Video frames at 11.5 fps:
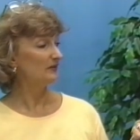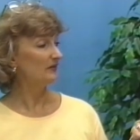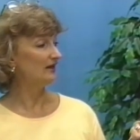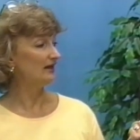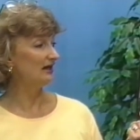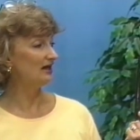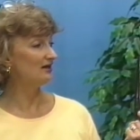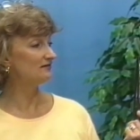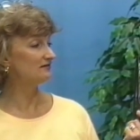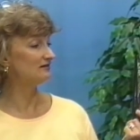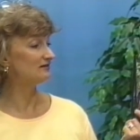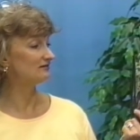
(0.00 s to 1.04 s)
that has
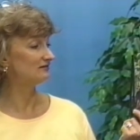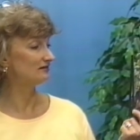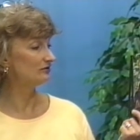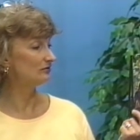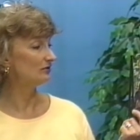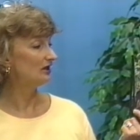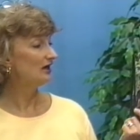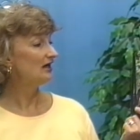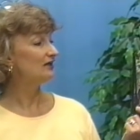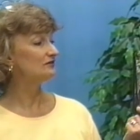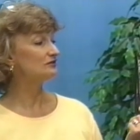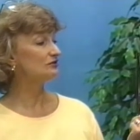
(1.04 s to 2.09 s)
this zoo.
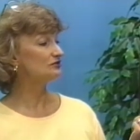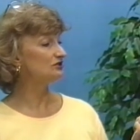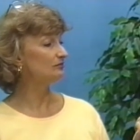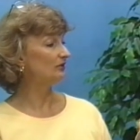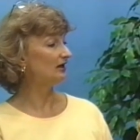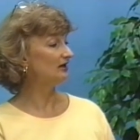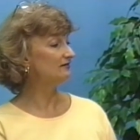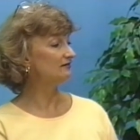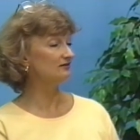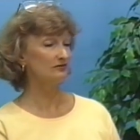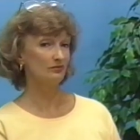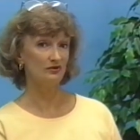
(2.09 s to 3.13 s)
And so she buys
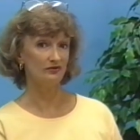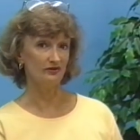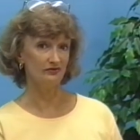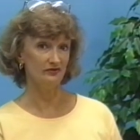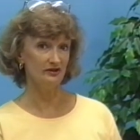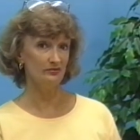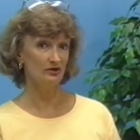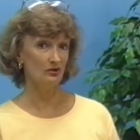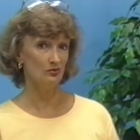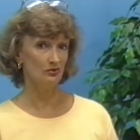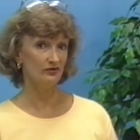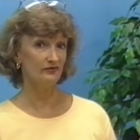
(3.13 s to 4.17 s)
this wolf, a female
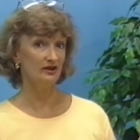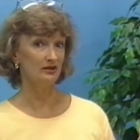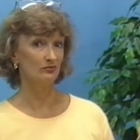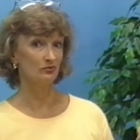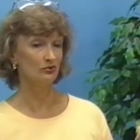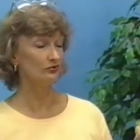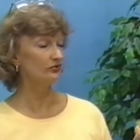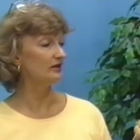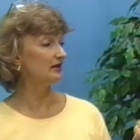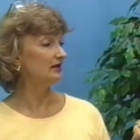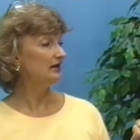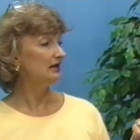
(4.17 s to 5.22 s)
wolf named
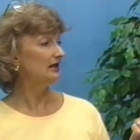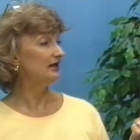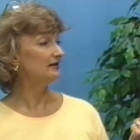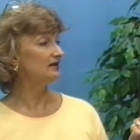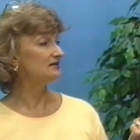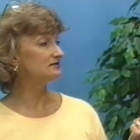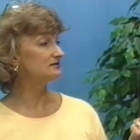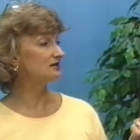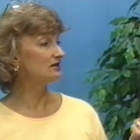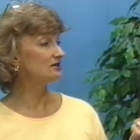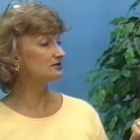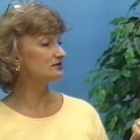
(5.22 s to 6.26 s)
Ruthie. And they
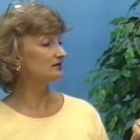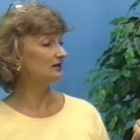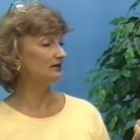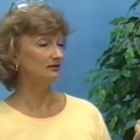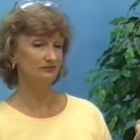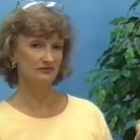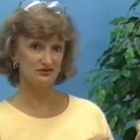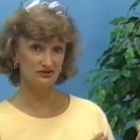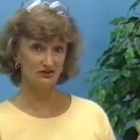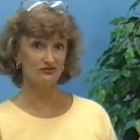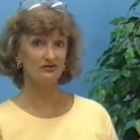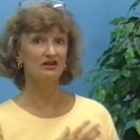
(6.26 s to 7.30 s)
start um,
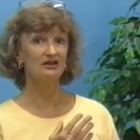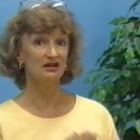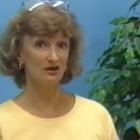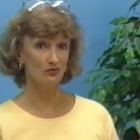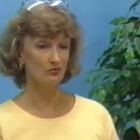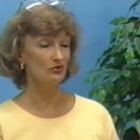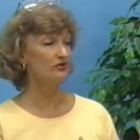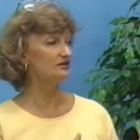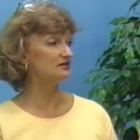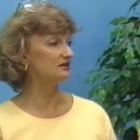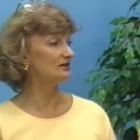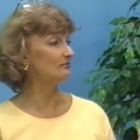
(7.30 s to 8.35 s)
start trying to get Ruthie
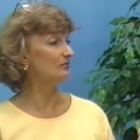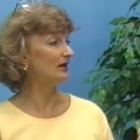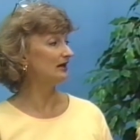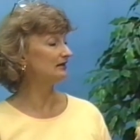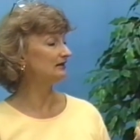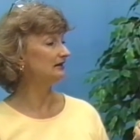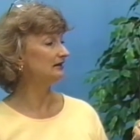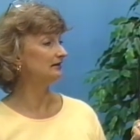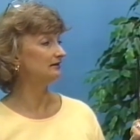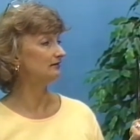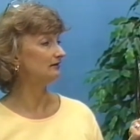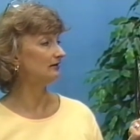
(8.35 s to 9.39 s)
to come back
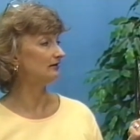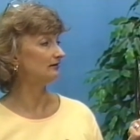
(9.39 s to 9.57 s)
and, uh,